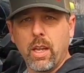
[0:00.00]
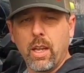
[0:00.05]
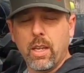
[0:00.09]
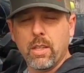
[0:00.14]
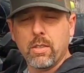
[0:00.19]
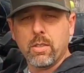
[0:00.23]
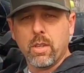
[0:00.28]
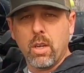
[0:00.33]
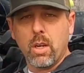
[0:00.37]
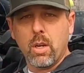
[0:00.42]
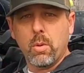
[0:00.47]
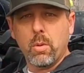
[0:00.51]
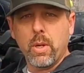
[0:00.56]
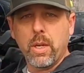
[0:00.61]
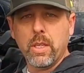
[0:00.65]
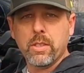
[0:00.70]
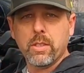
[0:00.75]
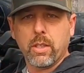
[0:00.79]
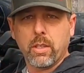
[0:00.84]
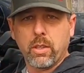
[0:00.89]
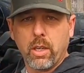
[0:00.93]
As
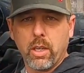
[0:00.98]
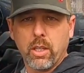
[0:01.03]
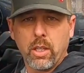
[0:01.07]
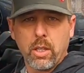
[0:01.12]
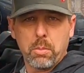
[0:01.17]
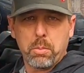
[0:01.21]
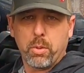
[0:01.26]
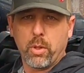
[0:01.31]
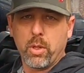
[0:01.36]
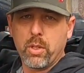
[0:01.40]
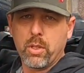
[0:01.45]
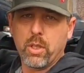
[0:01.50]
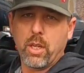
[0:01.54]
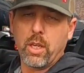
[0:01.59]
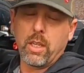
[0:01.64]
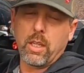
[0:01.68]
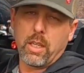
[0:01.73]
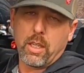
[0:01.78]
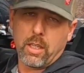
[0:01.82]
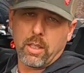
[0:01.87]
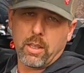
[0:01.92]
always, I greatly
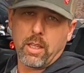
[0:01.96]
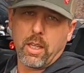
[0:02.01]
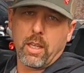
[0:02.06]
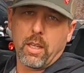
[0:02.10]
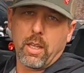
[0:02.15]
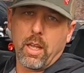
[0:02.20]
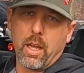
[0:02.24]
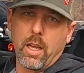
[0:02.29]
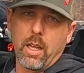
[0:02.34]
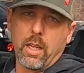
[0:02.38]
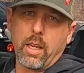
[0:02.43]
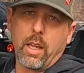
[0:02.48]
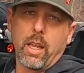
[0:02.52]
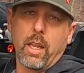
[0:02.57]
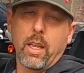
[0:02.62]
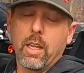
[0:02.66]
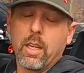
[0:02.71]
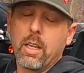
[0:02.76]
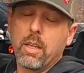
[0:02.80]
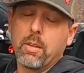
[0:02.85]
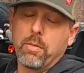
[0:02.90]
appreciate you hit that like,
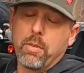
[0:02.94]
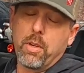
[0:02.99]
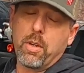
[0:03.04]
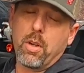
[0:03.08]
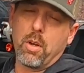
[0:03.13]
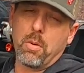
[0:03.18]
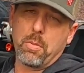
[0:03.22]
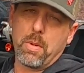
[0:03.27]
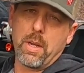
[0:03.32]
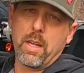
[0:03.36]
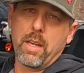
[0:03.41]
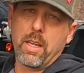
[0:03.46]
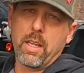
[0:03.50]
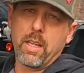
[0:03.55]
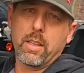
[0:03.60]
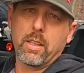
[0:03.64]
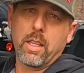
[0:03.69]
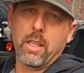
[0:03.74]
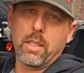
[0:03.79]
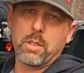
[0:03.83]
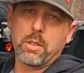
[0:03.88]
and if you don't mind,
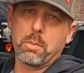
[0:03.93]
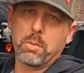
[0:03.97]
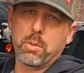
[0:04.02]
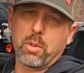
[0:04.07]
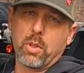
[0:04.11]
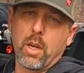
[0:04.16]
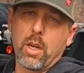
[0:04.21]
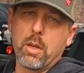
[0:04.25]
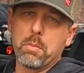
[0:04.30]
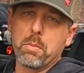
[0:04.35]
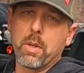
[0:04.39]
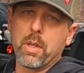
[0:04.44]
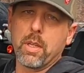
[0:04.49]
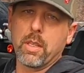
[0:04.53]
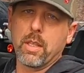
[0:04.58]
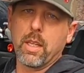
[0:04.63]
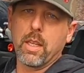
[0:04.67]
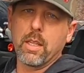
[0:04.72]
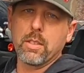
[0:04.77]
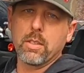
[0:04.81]
hit that subscribe button.